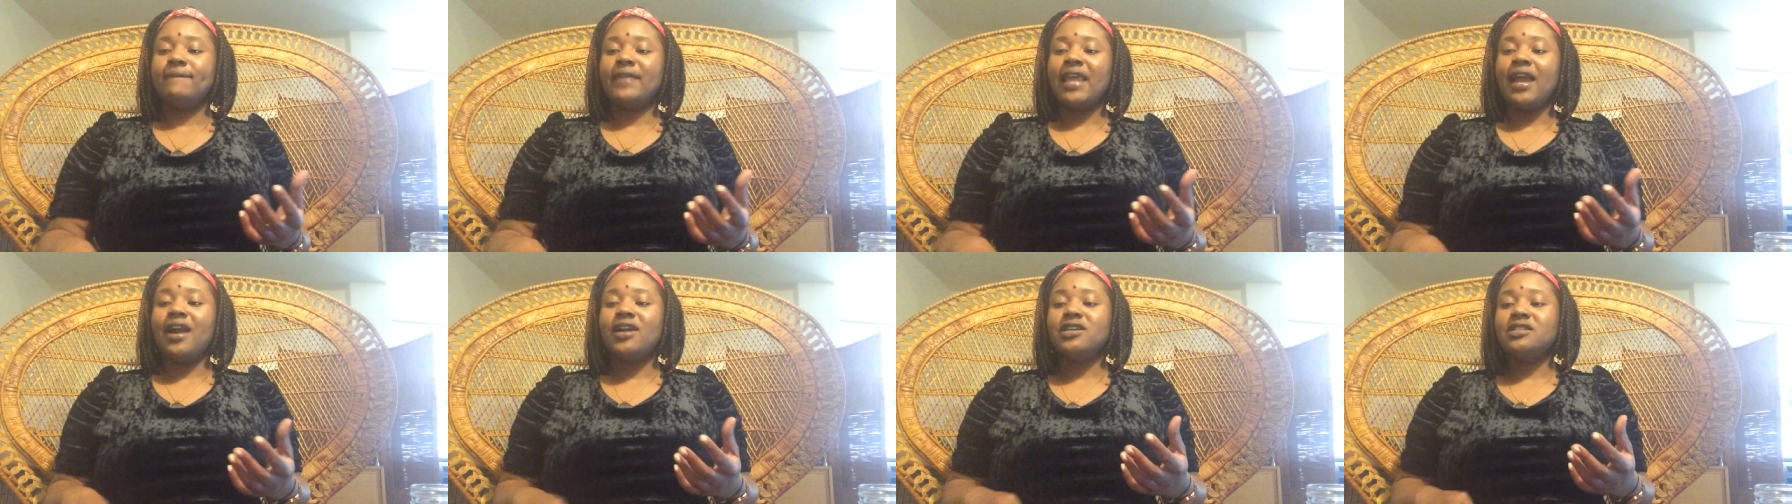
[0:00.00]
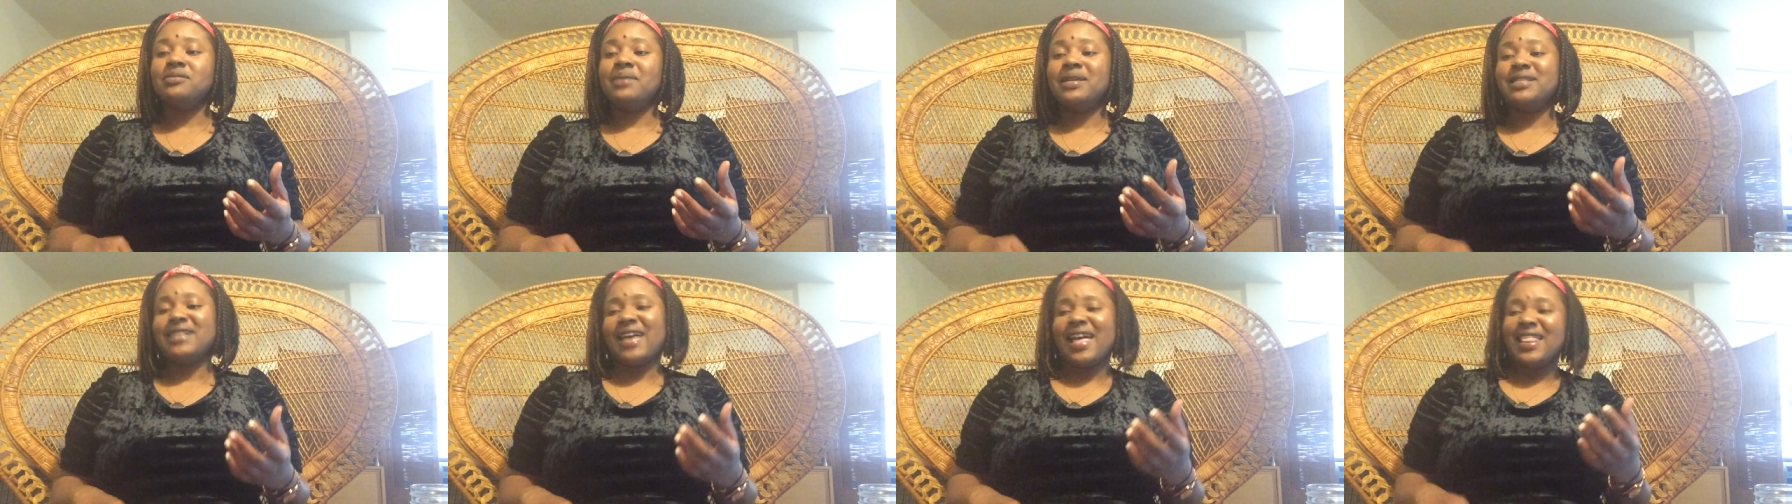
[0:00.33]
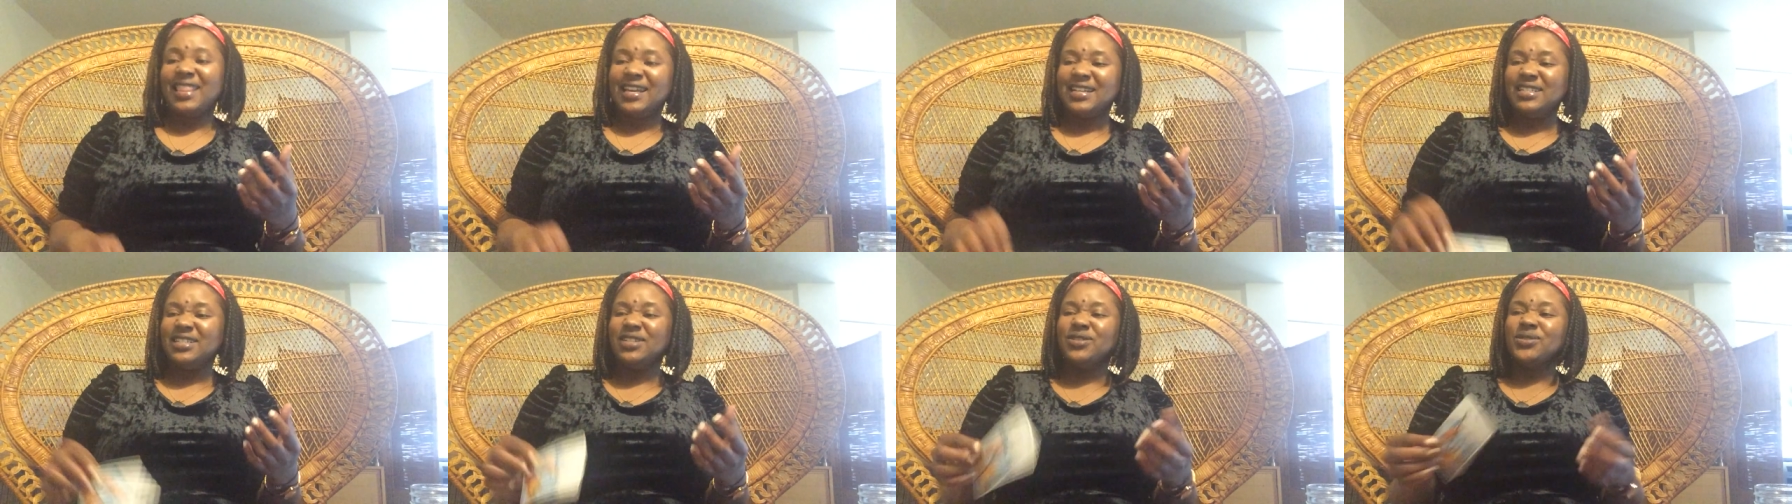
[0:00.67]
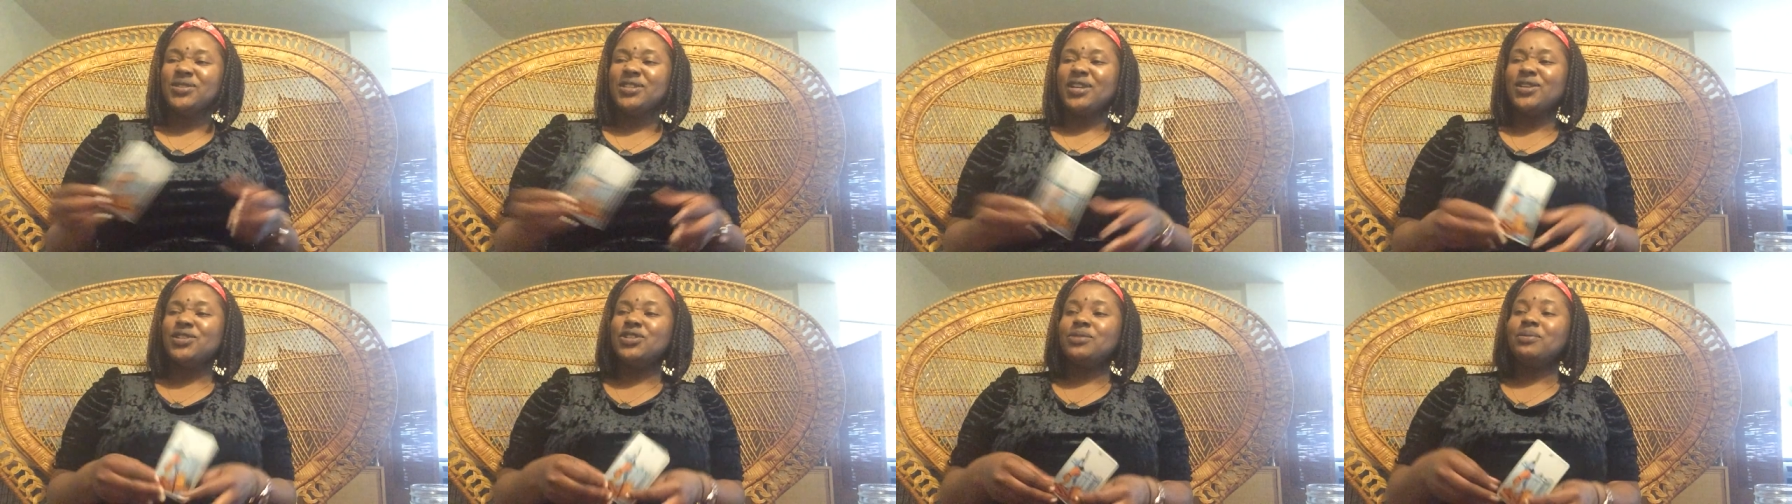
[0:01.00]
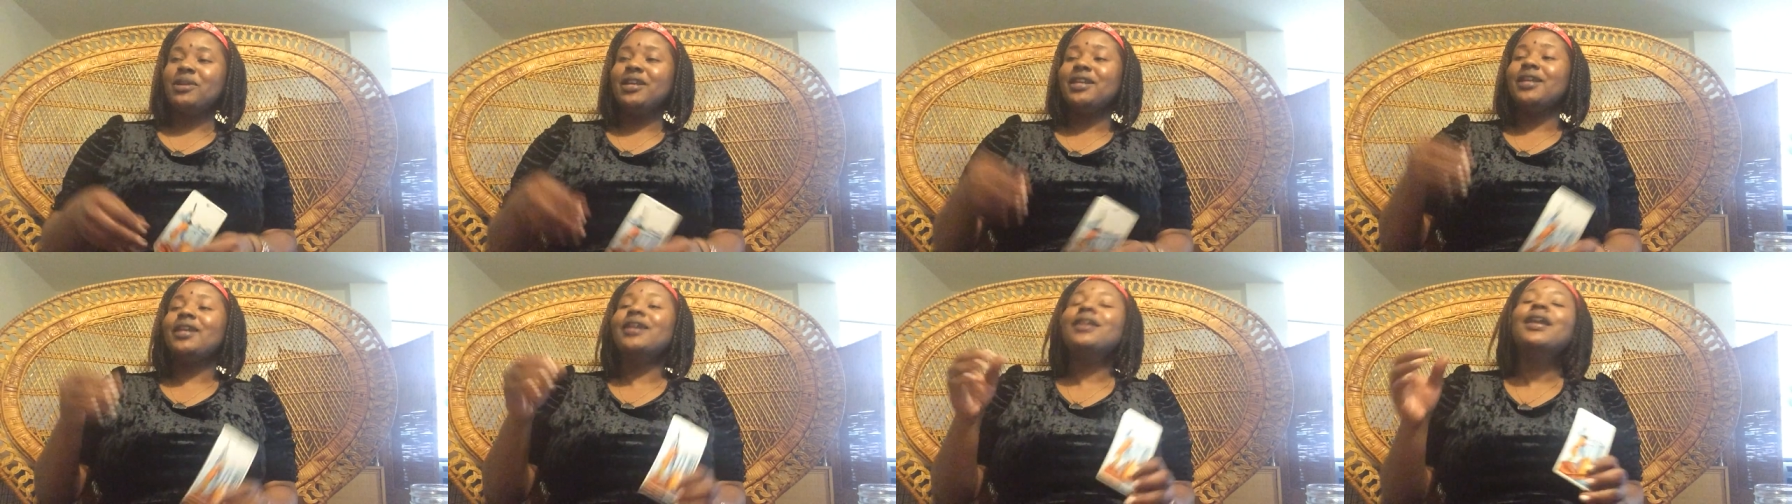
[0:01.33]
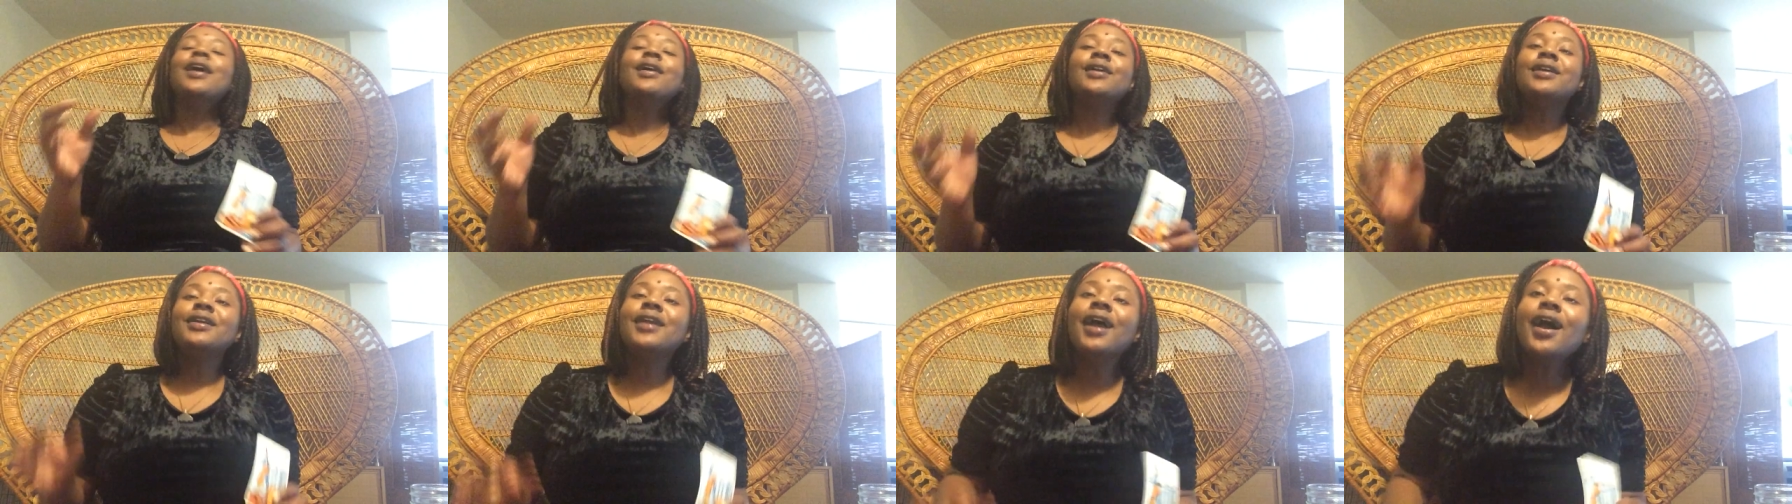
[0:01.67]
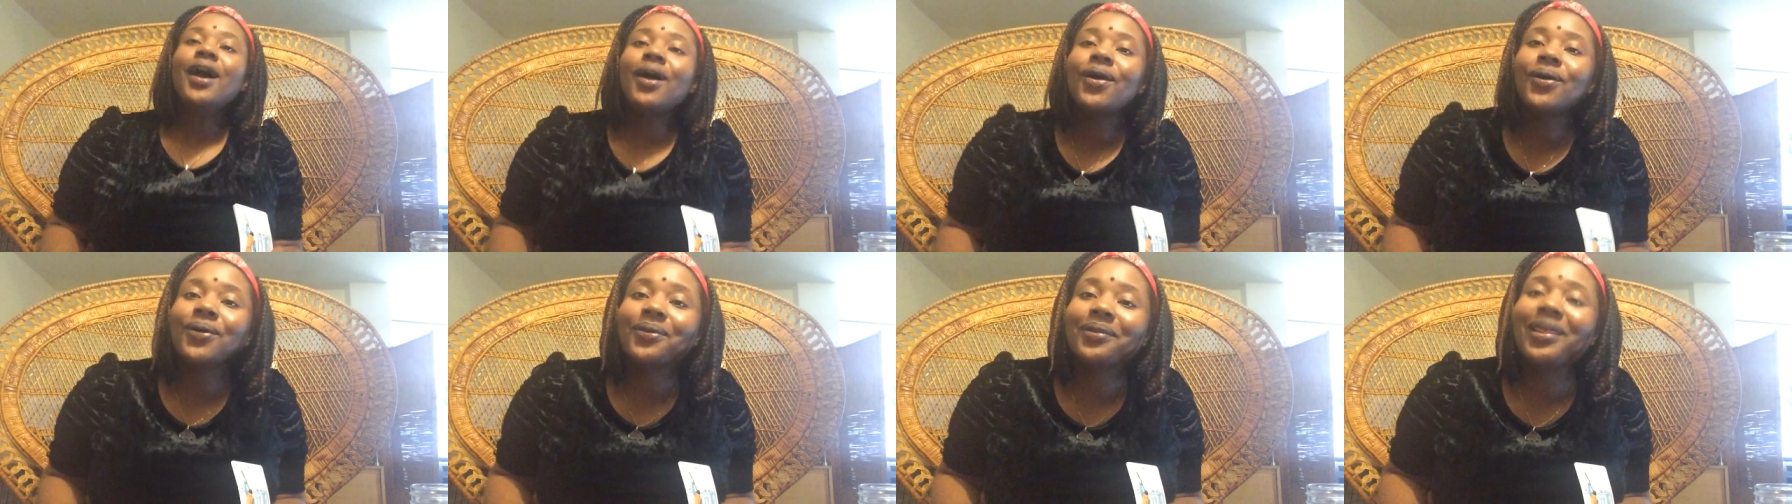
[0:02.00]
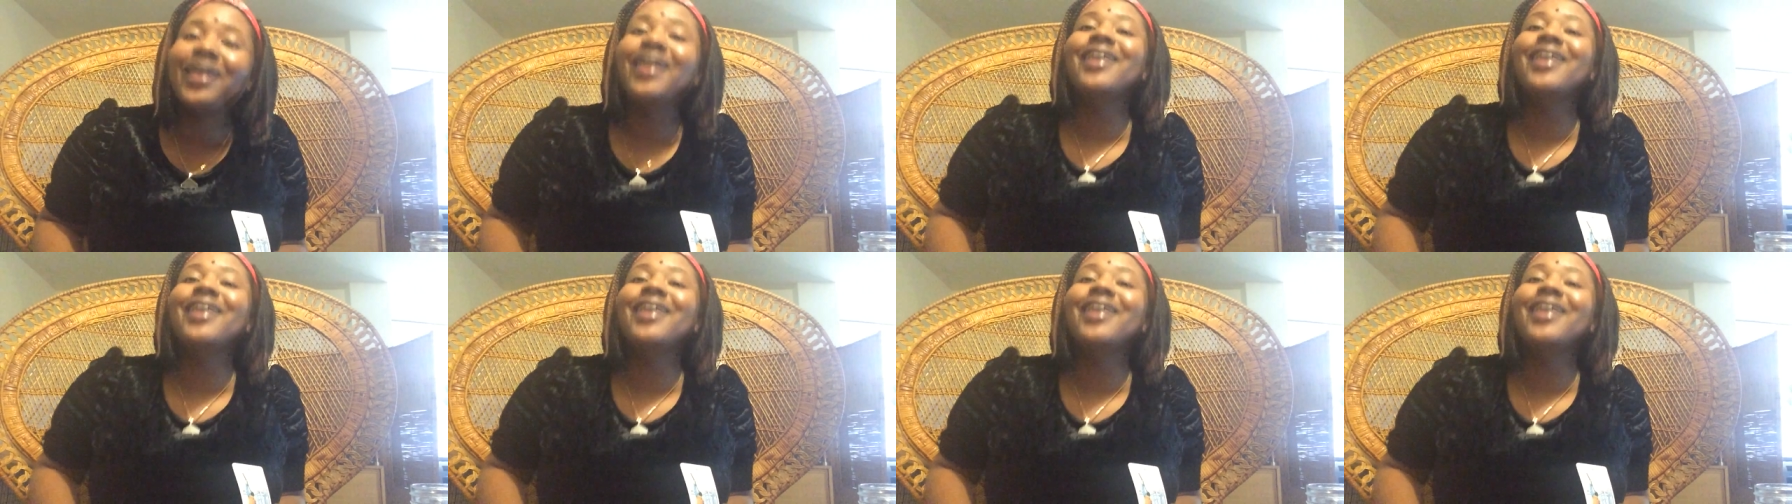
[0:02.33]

I heard somebody say, I like to do social media. No, you don't.